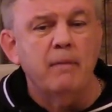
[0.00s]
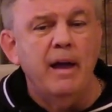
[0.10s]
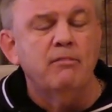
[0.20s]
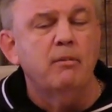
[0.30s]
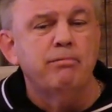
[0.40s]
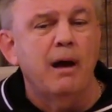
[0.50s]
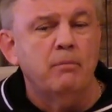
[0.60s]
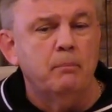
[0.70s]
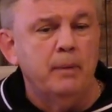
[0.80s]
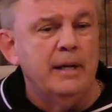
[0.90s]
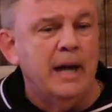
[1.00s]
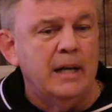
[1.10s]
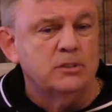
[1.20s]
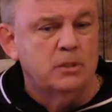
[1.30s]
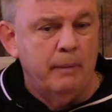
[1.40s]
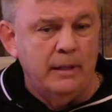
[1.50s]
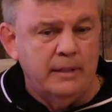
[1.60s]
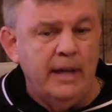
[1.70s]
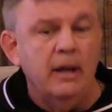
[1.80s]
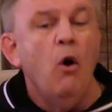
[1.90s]
have a problem being honest
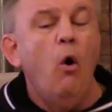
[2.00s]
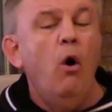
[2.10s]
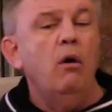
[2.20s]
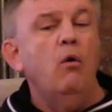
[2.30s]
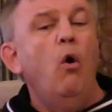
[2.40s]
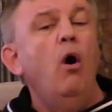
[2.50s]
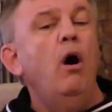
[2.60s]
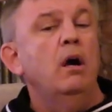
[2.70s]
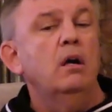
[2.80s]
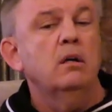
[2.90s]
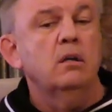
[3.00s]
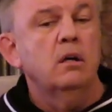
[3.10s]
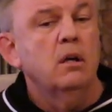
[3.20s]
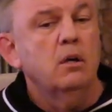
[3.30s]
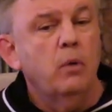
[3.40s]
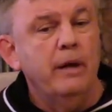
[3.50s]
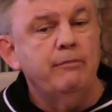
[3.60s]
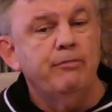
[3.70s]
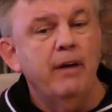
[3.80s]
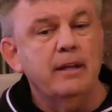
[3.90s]
about that. Or, or
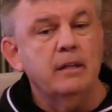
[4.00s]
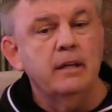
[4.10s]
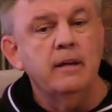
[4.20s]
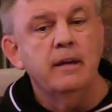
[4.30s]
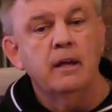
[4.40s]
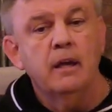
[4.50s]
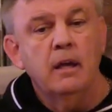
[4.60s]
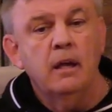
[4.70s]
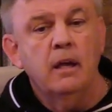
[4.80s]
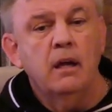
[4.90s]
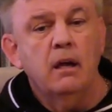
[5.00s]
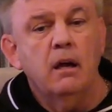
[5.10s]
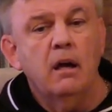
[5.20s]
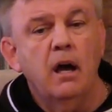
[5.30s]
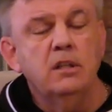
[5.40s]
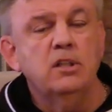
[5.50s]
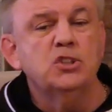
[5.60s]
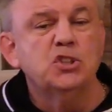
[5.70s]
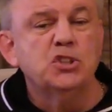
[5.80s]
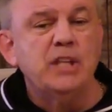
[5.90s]
quite frankly,
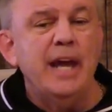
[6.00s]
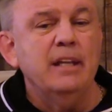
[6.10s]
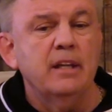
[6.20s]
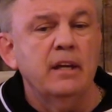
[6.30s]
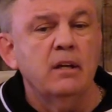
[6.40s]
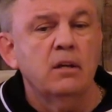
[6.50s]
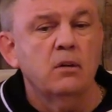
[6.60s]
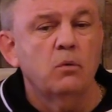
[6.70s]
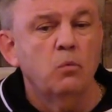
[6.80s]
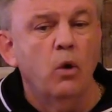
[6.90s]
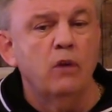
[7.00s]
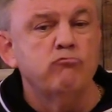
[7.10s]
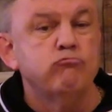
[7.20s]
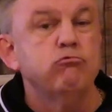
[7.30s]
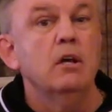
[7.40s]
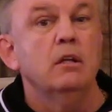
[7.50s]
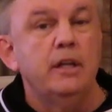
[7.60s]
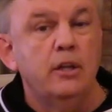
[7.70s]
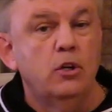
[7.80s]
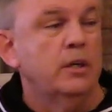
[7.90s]
understanding what
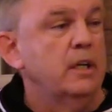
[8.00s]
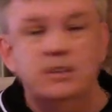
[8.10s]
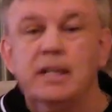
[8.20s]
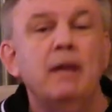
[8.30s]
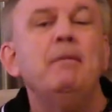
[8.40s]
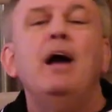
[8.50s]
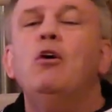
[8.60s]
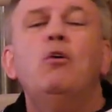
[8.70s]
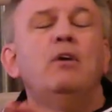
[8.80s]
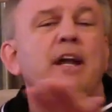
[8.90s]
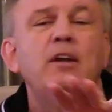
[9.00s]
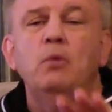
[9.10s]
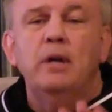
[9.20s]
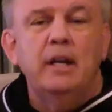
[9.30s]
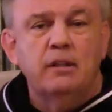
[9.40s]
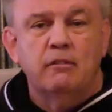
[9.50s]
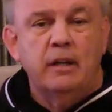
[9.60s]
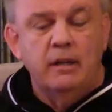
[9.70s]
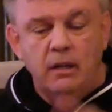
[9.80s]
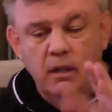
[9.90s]
really good is. And I'm not calling anyone
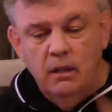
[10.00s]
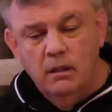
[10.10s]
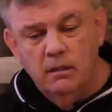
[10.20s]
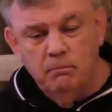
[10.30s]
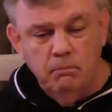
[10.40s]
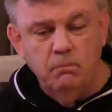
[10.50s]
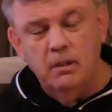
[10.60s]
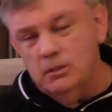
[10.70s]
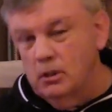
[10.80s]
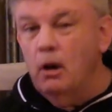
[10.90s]
ignorant. There's a